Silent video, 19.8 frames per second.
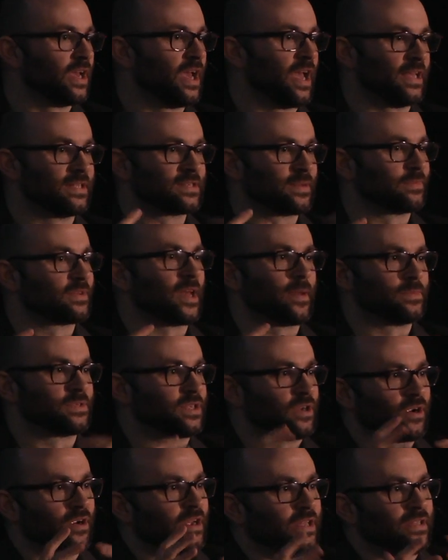and sometimes
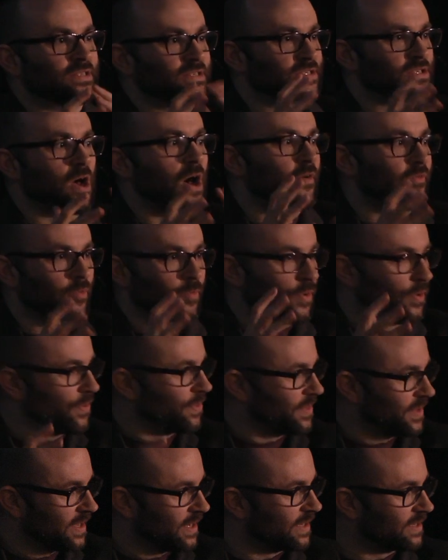they're insolvable
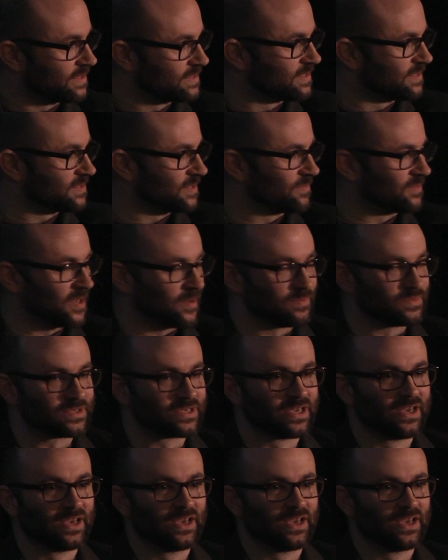things. Sometimes